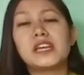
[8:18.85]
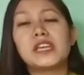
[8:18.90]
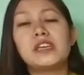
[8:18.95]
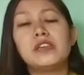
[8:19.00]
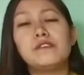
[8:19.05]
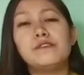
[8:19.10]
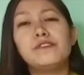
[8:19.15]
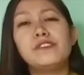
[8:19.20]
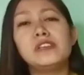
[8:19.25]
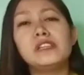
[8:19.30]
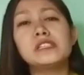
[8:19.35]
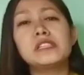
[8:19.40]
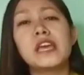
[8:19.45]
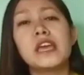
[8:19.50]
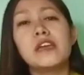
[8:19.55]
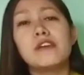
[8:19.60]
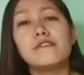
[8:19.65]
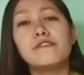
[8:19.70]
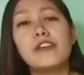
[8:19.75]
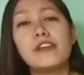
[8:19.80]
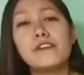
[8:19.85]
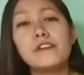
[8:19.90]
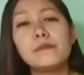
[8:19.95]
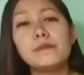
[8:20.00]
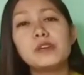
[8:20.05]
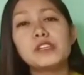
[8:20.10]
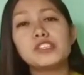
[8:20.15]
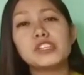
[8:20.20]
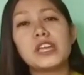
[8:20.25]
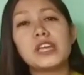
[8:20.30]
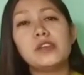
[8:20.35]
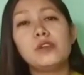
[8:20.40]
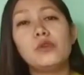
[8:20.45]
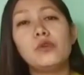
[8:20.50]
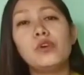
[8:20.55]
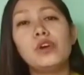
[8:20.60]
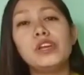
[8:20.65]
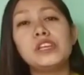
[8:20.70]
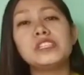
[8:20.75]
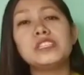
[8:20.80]
He feels very much
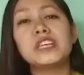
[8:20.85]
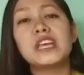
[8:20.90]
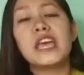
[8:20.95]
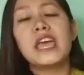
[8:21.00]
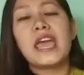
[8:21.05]
annoyed,